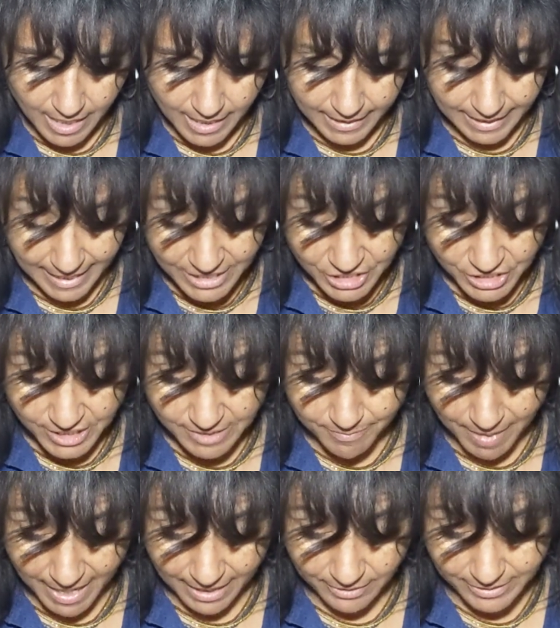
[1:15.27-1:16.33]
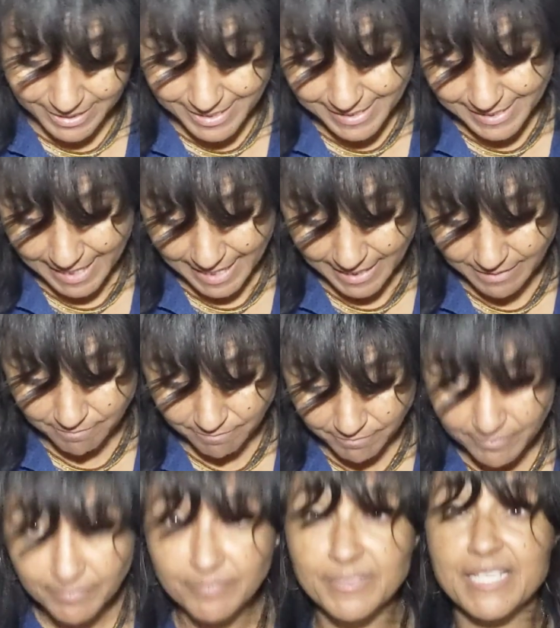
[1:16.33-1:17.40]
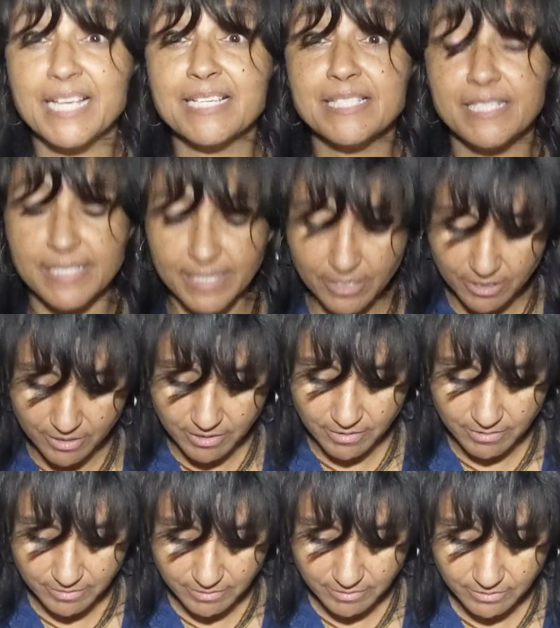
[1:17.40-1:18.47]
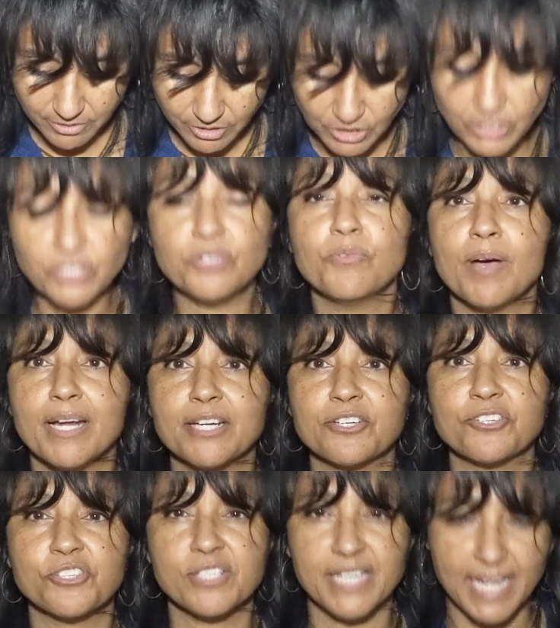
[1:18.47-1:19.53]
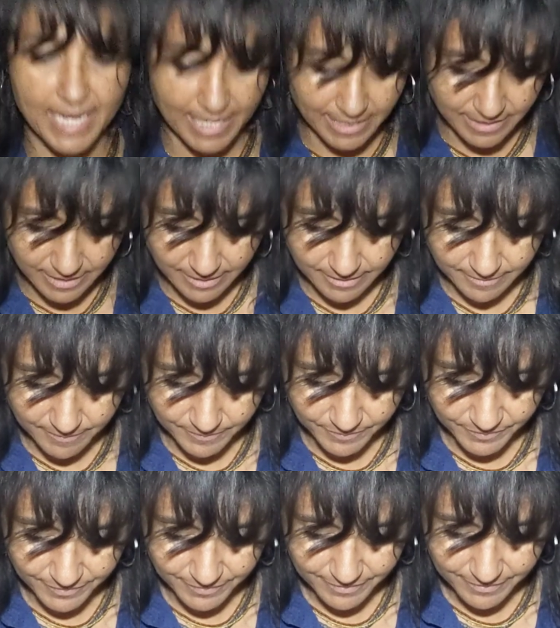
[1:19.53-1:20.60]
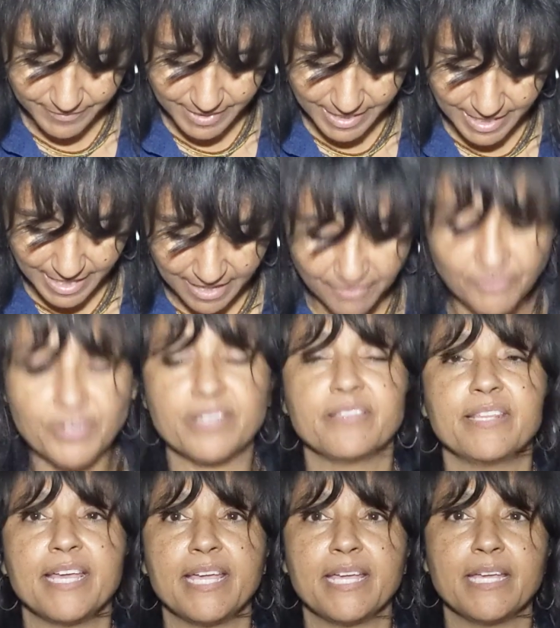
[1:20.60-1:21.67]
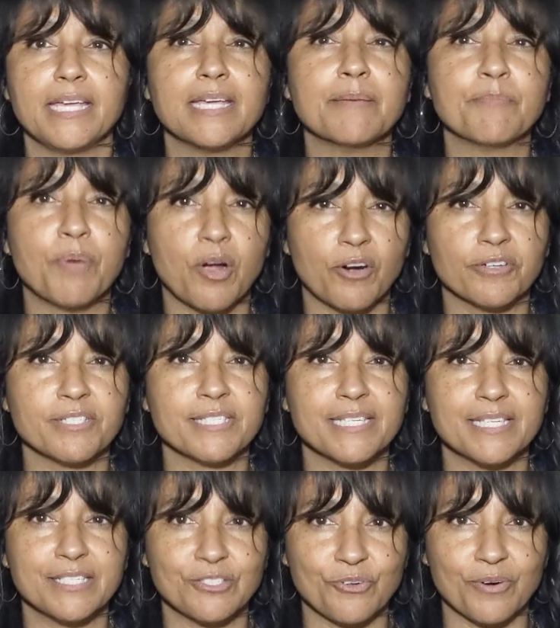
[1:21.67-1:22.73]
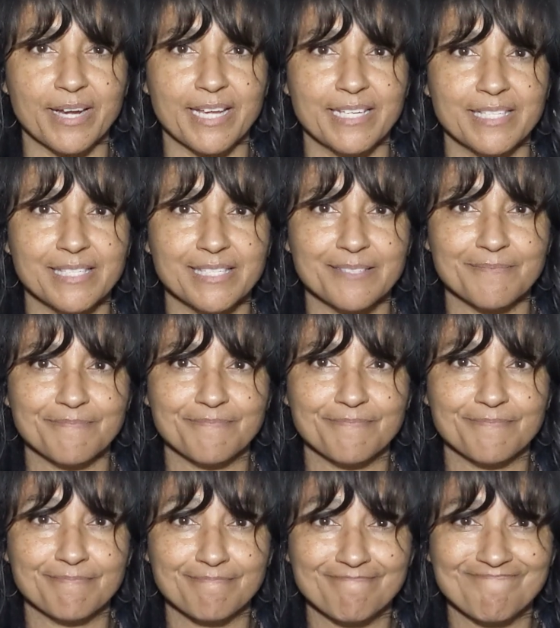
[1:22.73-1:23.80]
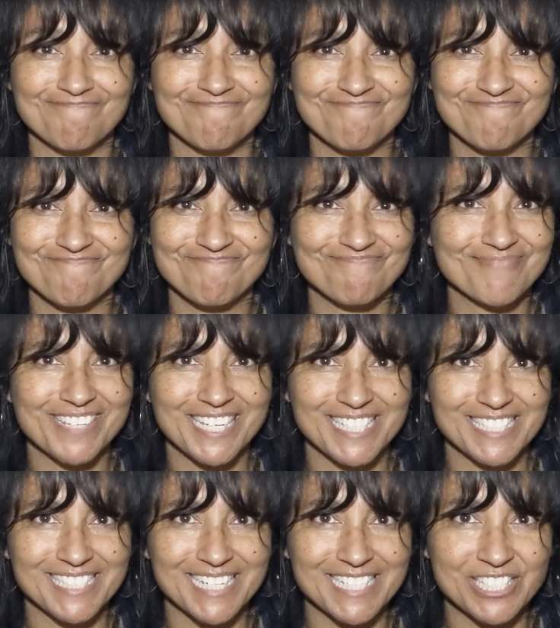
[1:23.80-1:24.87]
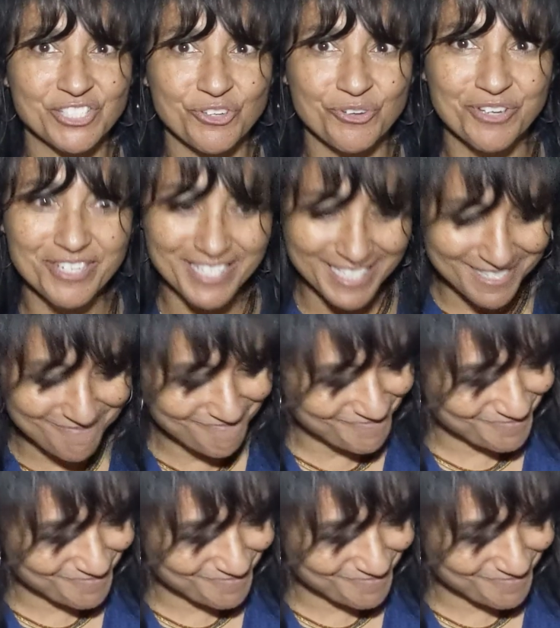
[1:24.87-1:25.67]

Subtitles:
And I just smiled and said, "Yes, dear, you understand. Everything imparts His grace." Isn't that so good?